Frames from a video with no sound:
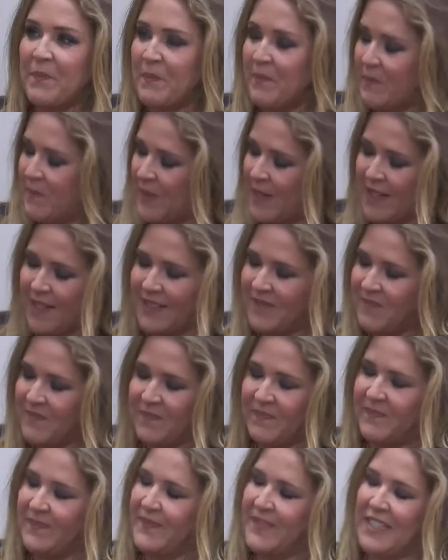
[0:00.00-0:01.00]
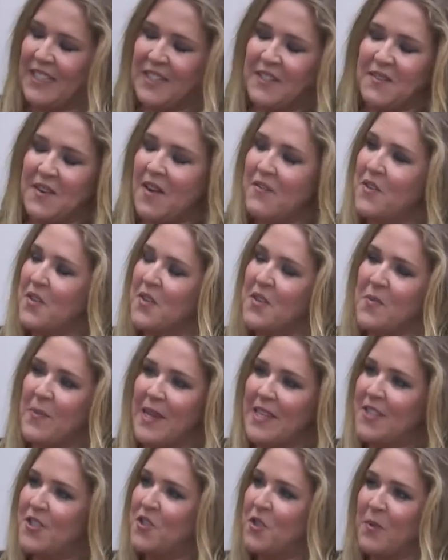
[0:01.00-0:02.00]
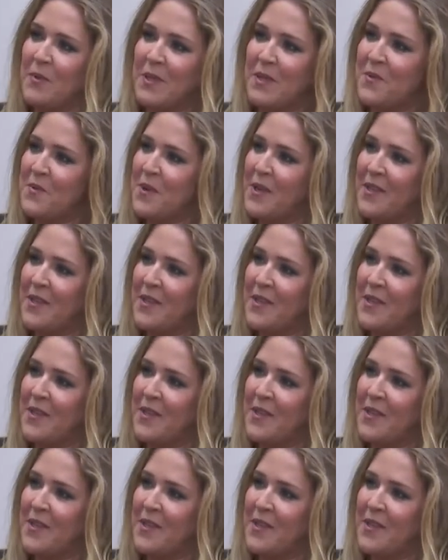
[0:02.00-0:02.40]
but you know, I've got the best job in the world.